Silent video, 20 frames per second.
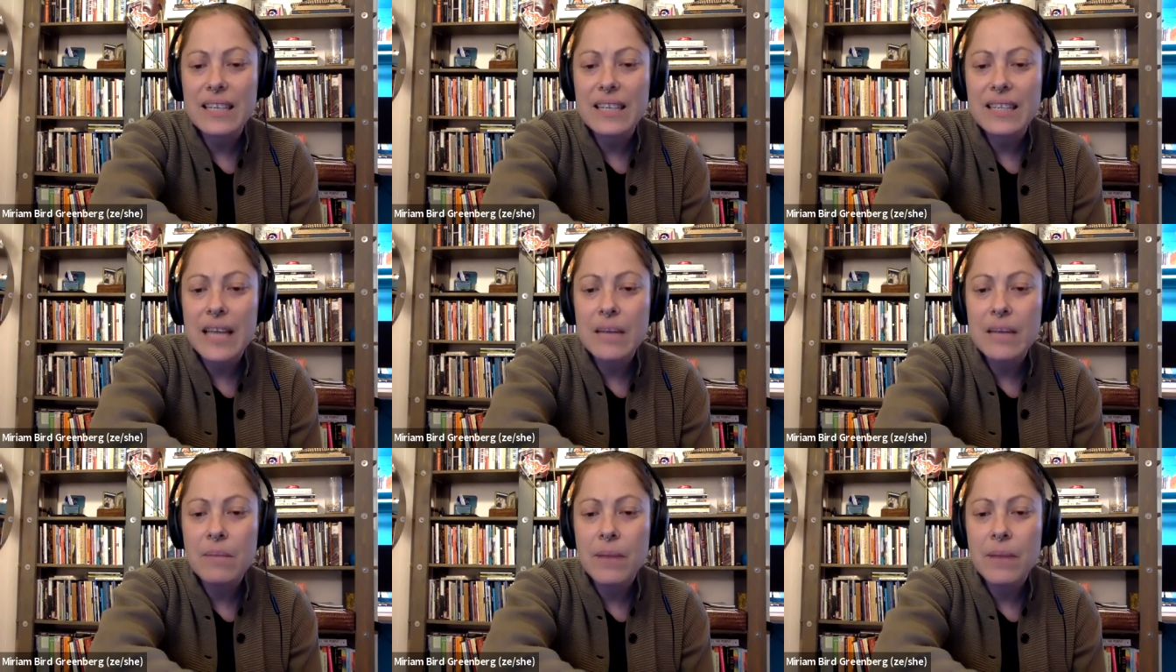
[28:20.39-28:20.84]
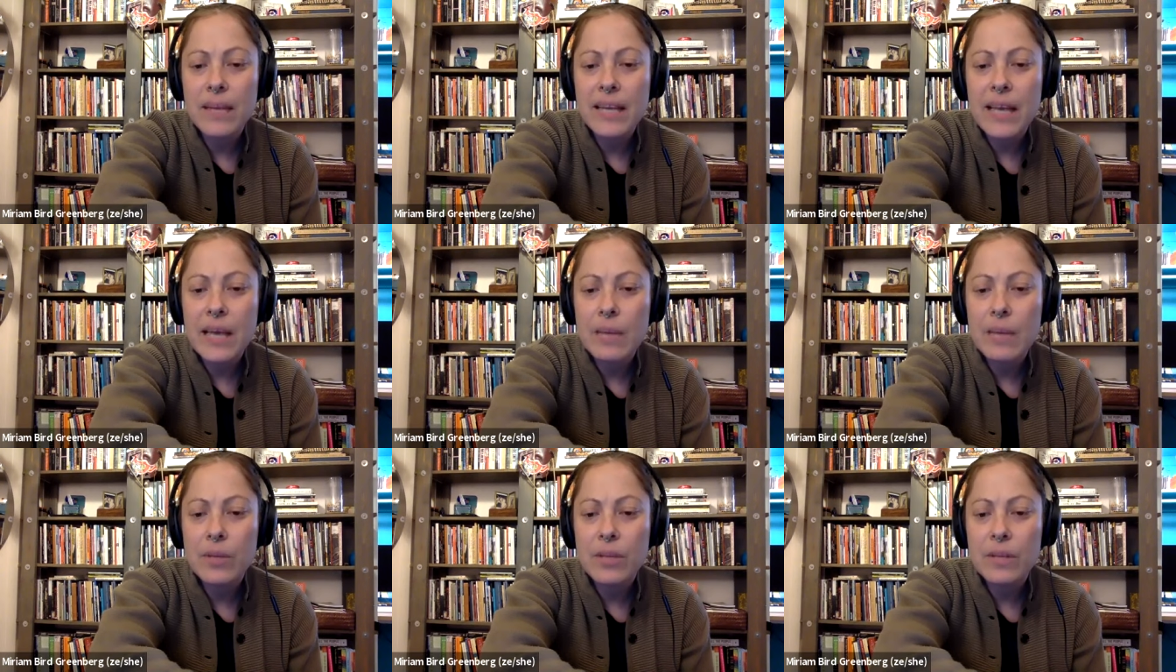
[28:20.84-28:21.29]
led by
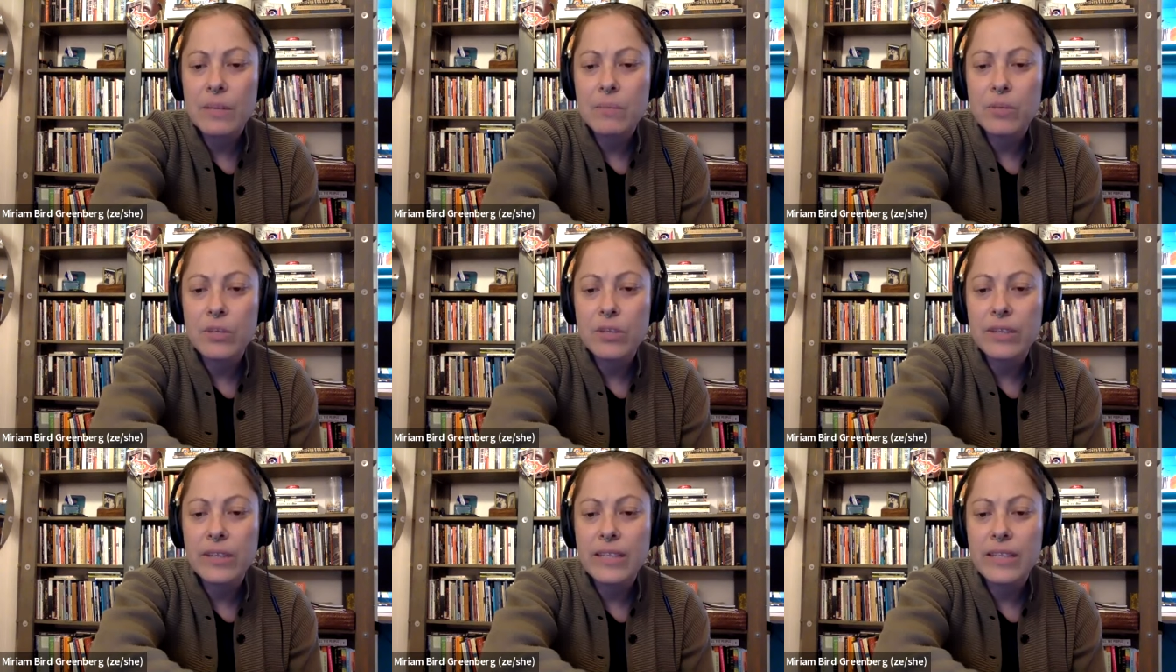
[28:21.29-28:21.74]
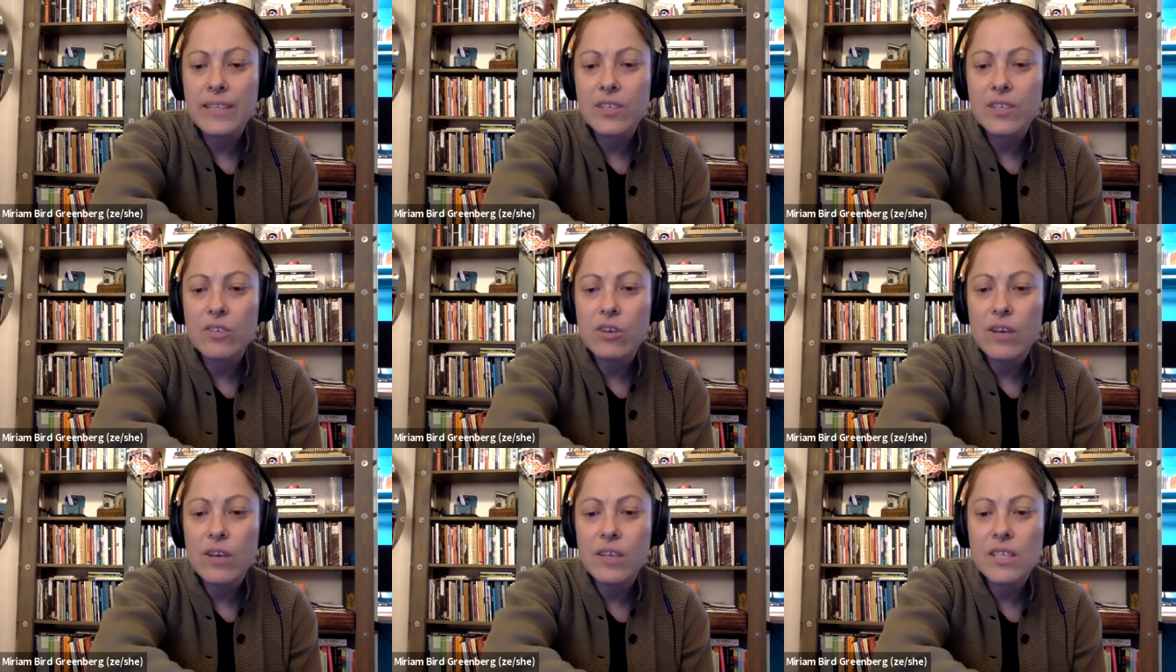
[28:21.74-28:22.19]
cable and pulley to
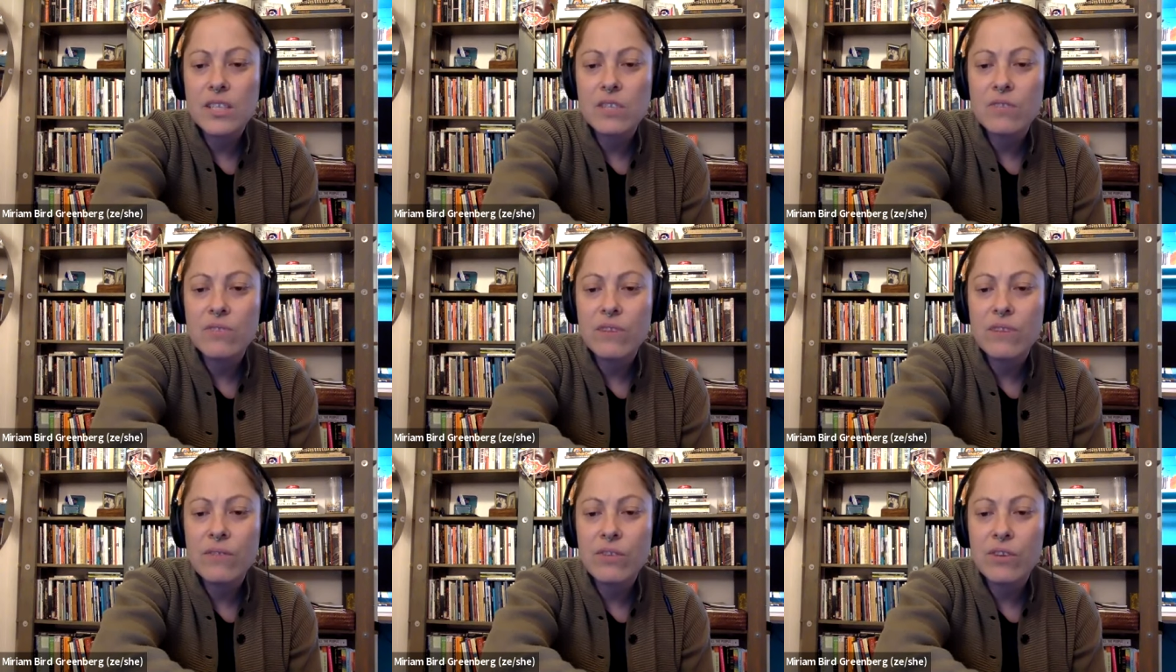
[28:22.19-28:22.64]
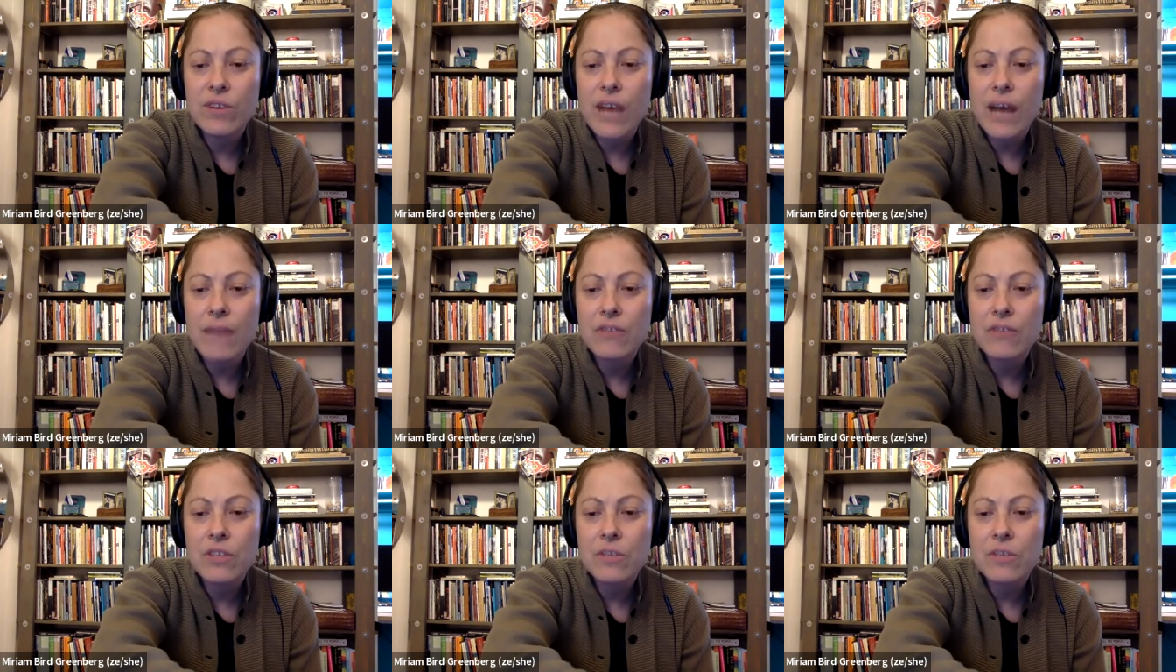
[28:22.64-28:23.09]
cross the river
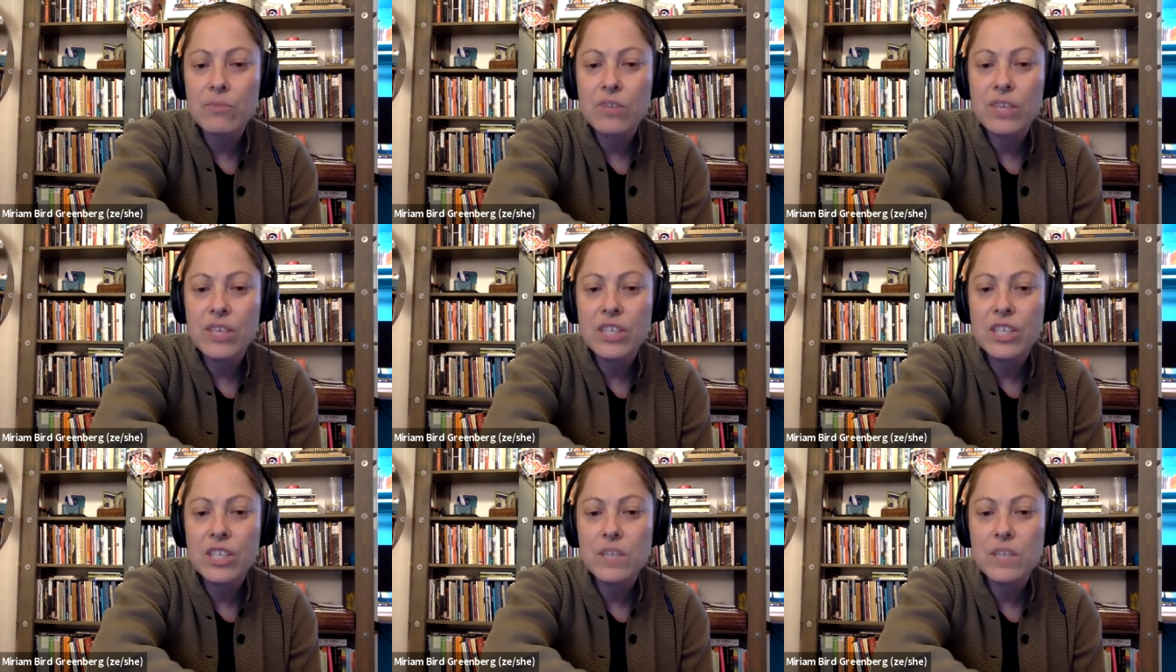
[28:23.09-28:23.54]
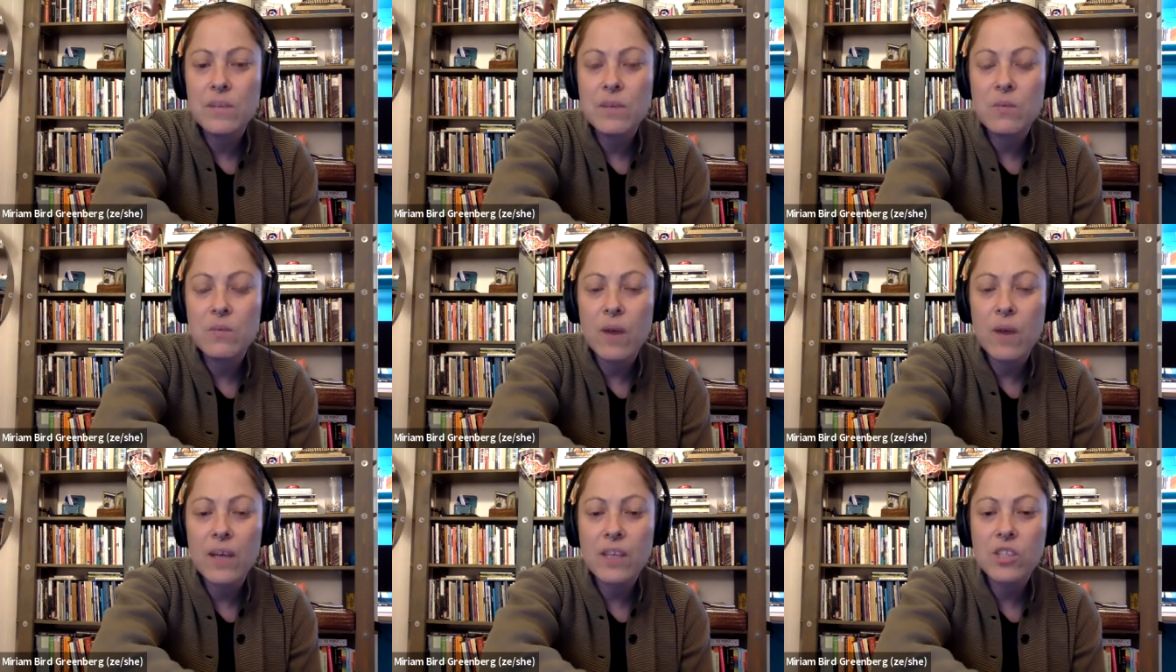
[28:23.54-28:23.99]
after the bridge has
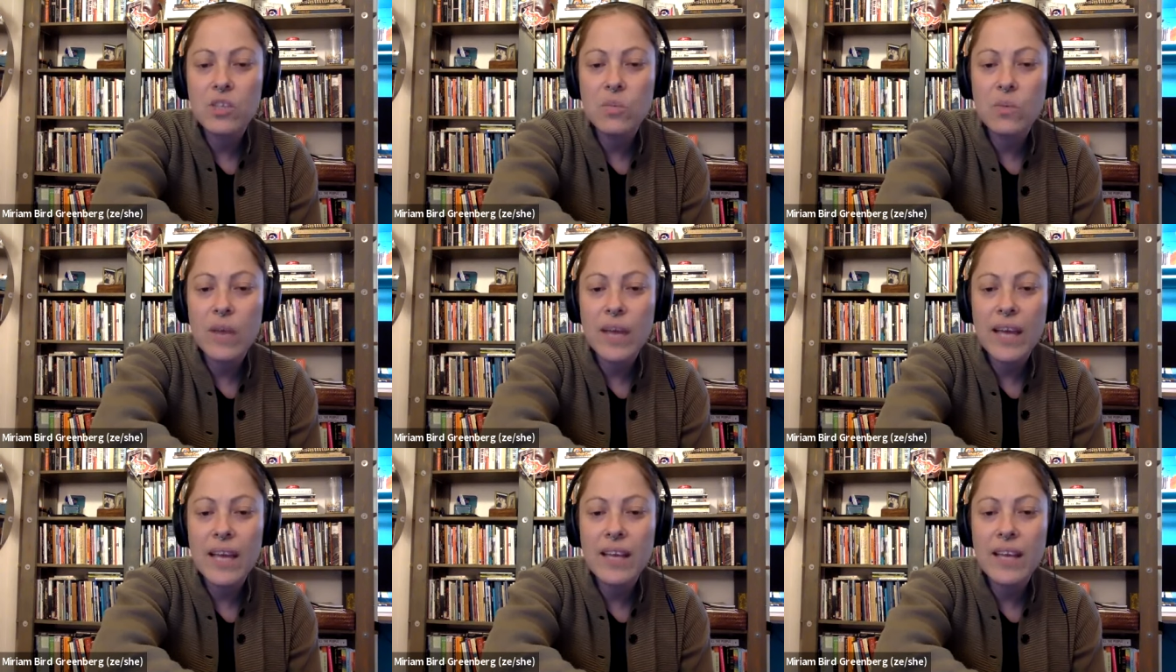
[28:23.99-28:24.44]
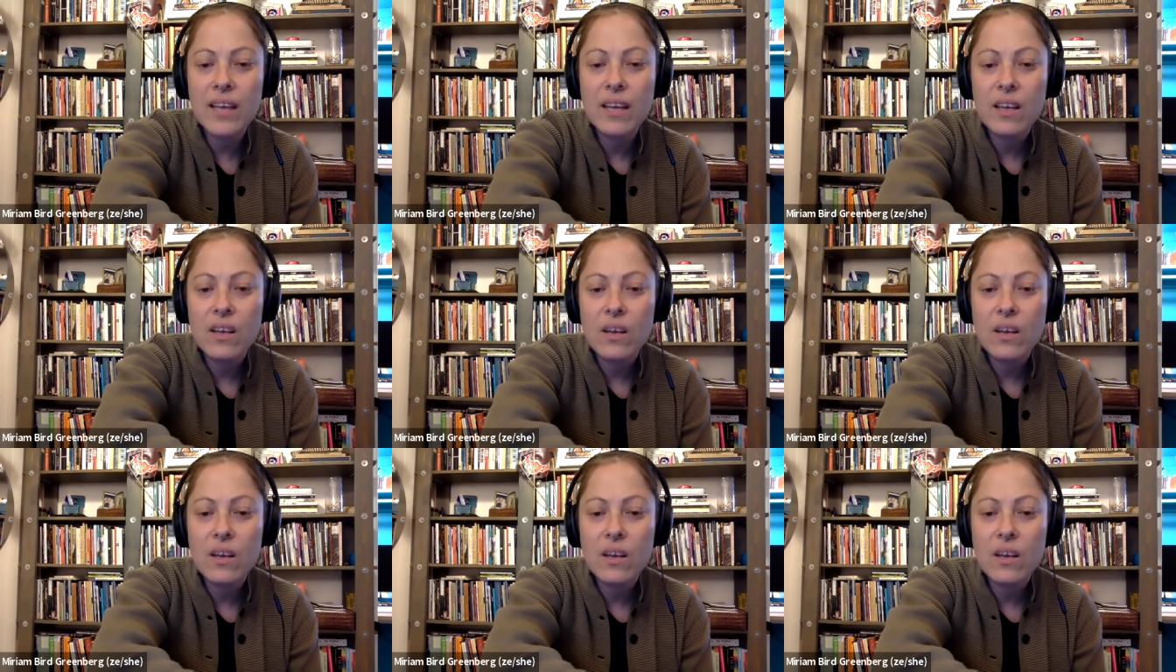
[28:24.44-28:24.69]
been washed away,